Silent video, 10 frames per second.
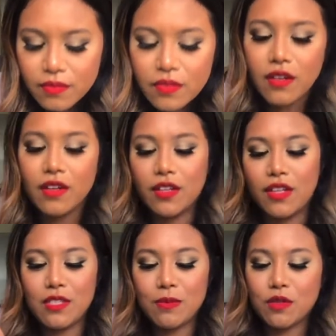Oh, that
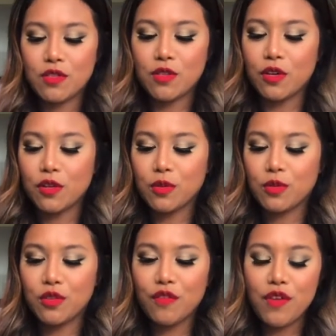smells so
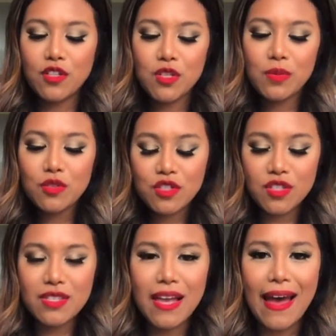good. The vegetables
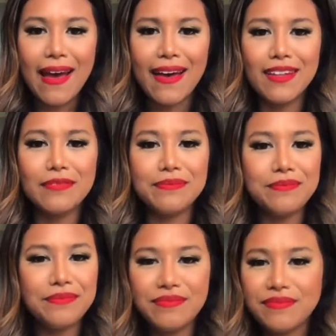just add
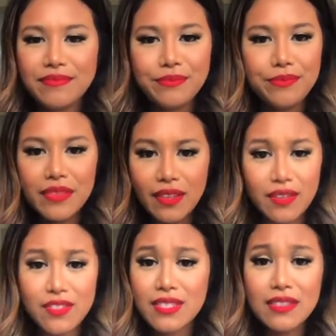
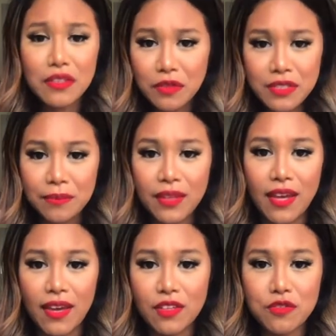just a little something
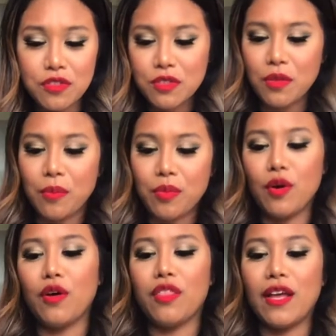extra to the
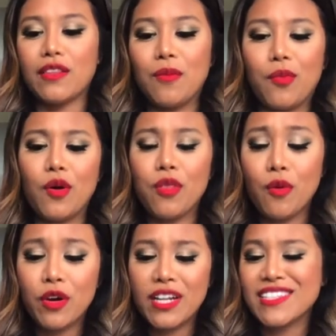broth. Like the broth
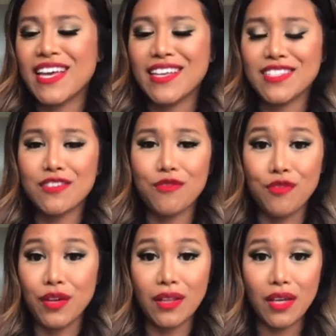already tasted
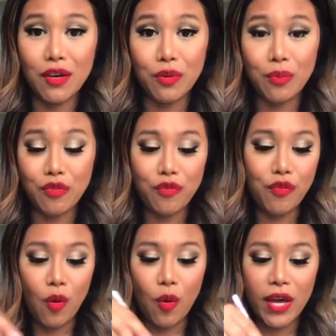really good
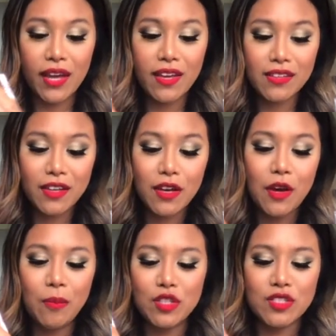beforehand,
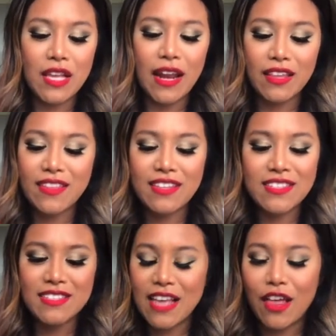but just adding that
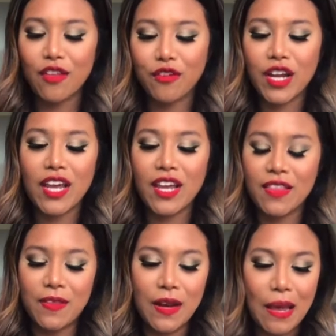celery
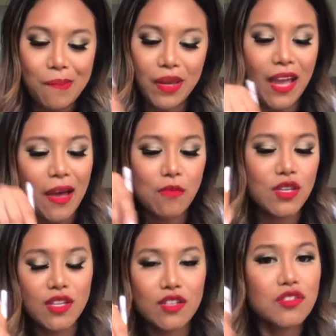and the napa
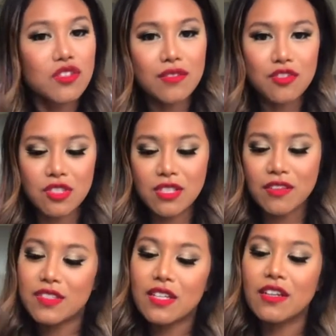cabbage just
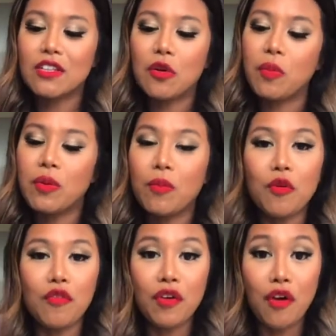gives it a little bit more
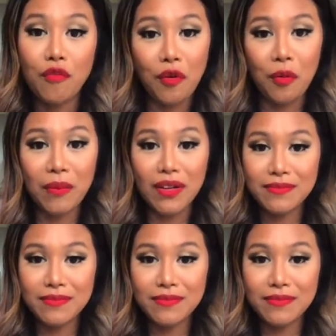of an aroma.